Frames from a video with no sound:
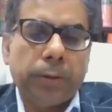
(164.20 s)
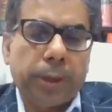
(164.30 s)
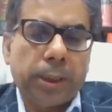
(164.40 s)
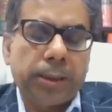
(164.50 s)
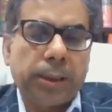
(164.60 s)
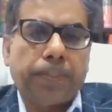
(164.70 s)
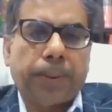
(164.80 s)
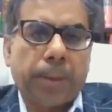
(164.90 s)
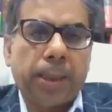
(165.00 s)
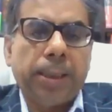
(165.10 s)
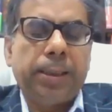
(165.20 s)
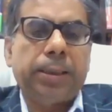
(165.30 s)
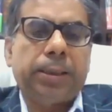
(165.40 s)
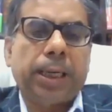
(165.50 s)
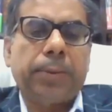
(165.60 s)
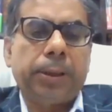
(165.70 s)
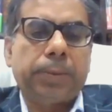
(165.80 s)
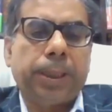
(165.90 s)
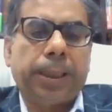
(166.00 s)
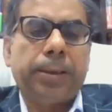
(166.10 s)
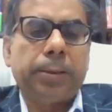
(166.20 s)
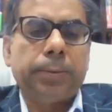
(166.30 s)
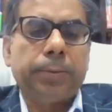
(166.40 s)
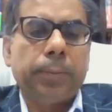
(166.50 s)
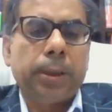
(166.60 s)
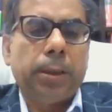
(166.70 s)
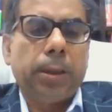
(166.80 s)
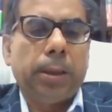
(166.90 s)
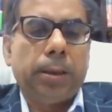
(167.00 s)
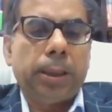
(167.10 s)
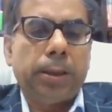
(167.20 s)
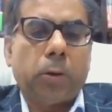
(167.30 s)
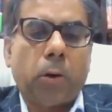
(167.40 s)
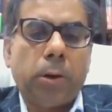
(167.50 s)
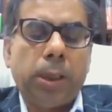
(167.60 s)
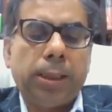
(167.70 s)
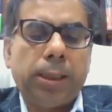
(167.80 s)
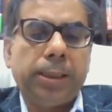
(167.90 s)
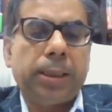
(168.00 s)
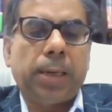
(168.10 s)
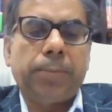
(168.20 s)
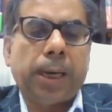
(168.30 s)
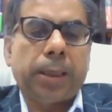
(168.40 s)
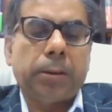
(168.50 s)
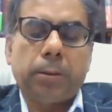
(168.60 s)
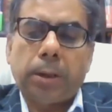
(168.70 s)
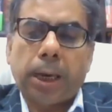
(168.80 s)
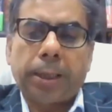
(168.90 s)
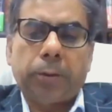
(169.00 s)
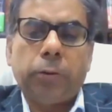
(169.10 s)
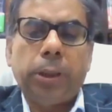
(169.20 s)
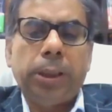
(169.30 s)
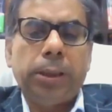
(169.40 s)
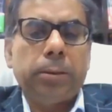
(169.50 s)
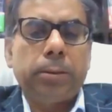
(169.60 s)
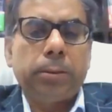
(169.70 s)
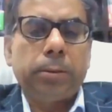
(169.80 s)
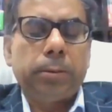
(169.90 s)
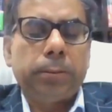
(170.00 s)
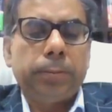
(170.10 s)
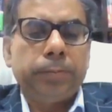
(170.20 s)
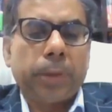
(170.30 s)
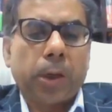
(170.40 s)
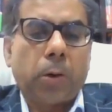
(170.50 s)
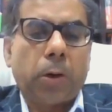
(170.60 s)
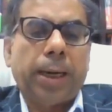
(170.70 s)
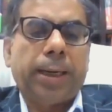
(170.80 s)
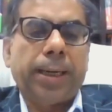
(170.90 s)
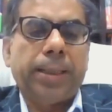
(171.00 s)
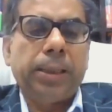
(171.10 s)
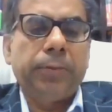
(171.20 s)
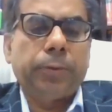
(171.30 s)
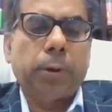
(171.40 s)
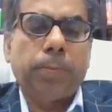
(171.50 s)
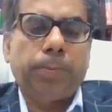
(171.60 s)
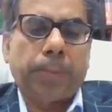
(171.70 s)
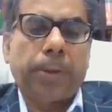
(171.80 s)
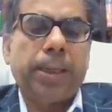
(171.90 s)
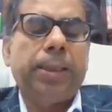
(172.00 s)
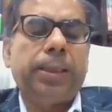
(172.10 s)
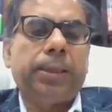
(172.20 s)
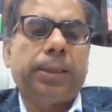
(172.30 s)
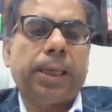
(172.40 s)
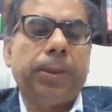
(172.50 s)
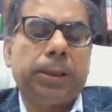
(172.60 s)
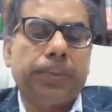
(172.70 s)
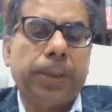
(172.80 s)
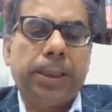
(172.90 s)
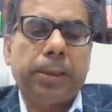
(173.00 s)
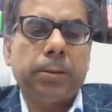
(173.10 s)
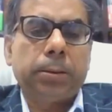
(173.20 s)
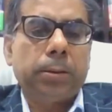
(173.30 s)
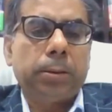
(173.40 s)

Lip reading: if there is a permanent establishment, then only the income accruing or arising from permanent establishment